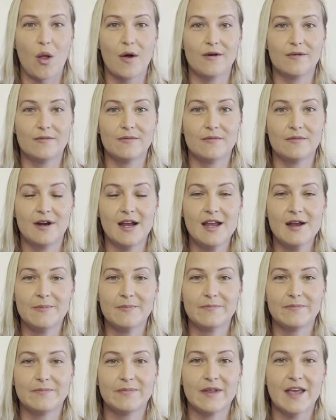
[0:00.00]
Right?
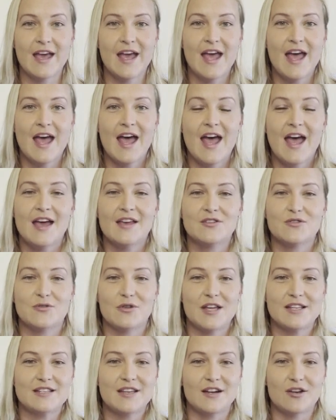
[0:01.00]
So that's
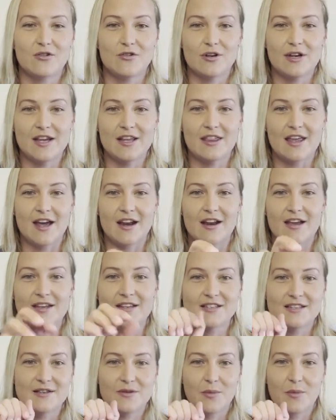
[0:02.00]
going to create that
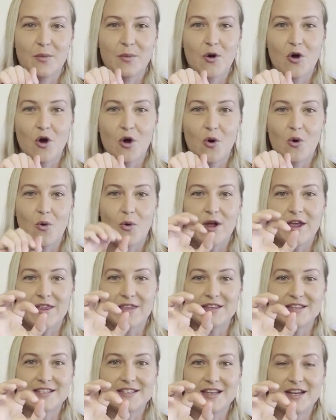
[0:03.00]
nice O in the
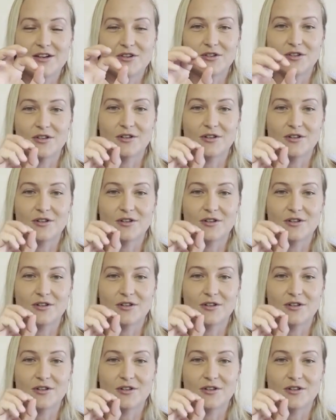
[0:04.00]
center.